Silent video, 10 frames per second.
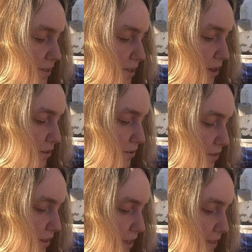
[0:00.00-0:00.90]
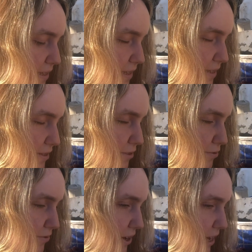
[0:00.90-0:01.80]
So this is
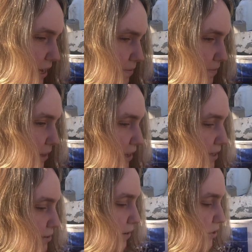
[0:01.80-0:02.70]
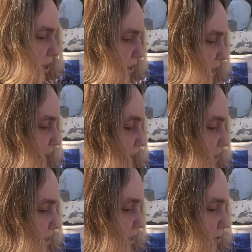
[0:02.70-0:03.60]
3. So I've done that.
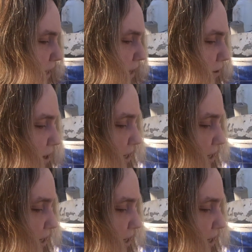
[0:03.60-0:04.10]
So now what I